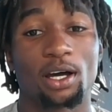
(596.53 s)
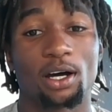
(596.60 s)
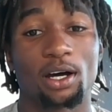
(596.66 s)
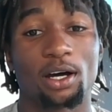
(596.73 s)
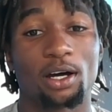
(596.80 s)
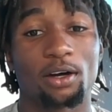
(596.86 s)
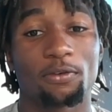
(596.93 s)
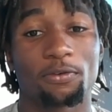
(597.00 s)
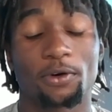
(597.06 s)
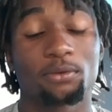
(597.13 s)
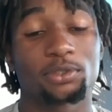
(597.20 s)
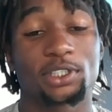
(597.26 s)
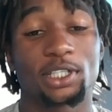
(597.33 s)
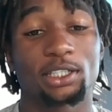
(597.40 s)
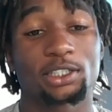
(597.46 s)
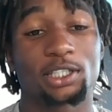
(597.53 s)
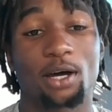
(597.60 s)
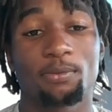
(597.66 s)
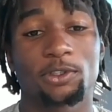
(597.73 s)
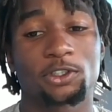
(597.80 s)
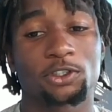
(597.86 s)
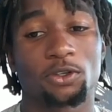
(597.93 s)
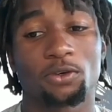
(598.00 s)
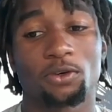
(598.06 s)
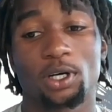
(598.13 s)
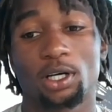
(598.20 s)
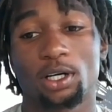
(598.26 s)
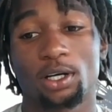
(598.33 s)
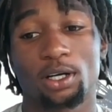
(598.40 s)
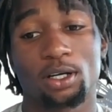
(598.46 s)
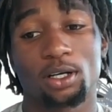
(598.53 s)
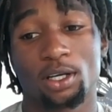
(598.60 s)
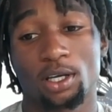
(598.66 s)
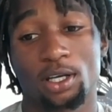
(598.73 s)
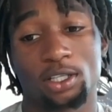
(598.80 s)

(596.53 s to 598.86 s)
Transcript: uh, from St. Thomas. So uh,